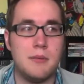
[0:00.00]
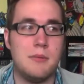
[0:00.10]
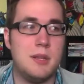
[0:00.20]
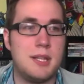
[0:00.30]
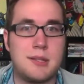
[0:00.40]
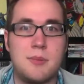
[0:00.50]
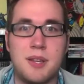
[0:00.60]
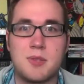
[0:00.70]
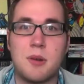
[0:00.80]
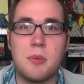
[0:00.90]
That's the
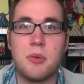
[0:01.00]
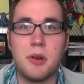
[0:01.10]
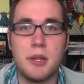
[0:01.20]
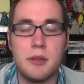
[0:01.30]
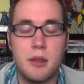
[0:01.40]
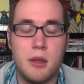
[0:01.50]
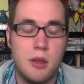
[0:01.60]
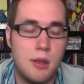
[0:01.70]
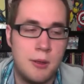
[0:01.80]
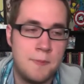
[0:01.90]
best way to put it.
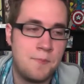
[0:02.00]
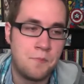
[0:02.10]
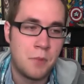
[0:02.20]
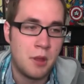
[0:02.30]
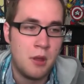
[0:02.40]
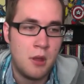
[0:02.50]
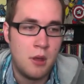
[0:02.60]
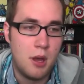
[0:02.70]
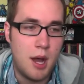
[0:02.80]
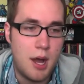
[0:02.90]

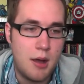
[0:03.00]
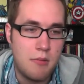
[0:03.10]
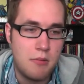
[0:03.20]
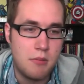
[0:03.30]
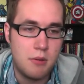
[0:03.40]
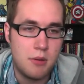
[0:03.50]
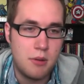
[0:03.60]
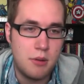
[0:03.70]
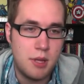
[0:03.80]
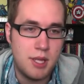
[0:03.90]
And
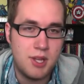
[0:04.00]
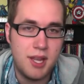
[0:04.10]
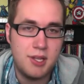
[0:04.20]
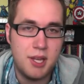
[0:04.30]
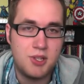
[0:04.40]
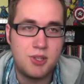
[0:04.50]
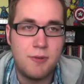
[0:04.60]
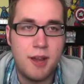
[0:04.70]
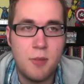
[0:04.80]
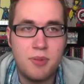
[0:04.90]
it's
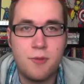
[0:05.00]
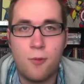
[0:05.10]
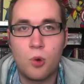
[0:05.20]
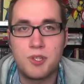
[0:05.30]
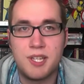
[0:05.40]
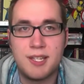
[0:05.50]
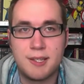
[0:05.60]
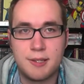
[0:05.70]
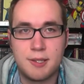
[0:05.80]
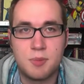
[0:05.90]
divided up into 4
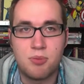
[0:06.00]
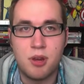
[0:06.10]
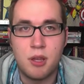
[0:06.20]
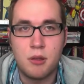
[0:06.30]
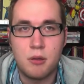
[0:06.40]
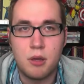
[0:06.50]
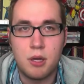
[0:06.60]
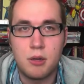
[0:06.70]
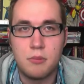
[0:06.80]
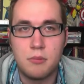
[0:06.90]
seasons: spring,
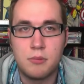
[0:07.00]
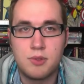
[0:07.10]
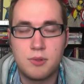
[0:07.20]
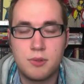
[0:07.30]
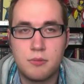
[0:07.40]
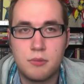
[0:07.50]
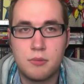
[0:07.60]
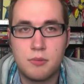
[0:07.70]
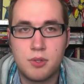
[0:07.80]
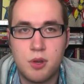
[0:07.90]

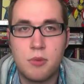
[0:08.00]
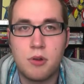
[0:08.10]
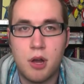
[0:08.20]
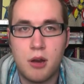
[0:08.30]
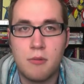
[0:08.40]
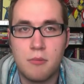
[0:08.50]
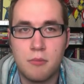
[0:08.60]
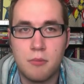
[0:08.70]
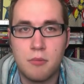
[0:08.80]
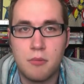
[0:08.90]
summer, autumn,
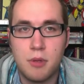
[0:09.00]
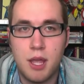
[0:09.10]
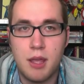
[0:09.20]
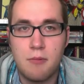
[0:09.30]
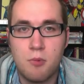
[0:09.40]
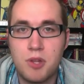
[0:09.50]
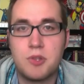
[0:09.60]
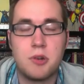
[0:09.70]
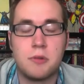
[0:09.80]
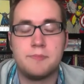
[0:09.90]
and
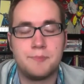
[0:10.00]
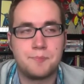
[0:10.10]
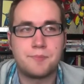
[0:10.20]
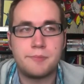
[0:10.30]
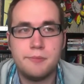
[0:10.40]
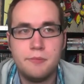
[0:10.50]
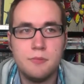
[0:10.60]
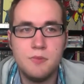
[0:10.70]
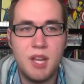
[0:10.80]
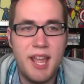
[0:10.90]
winter.
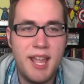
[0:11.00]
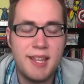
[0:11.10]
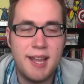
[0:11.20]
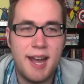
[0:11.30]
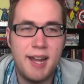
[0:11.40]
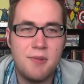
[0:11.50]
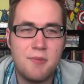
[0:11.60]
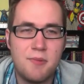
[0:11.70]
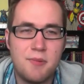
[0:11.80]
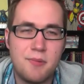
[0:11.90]
And I
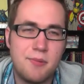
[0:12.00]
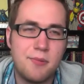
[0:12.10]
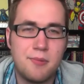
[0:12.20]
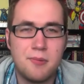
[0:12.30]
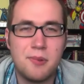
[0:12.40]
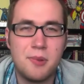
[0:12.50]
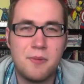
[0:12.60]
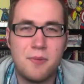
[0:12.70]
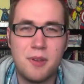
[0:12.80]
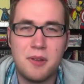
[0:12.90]
really
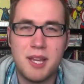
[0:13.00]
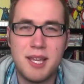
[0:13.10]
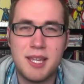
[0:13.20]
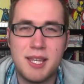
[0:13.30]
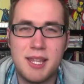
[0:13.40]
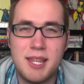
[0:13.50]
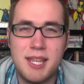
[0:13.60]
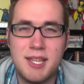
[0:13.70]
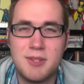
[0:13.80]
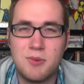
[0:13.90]
feel like
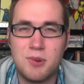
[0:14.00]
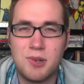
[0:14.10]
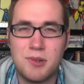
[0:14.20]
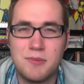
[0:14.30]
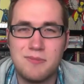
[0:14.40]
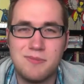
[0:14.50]
these were...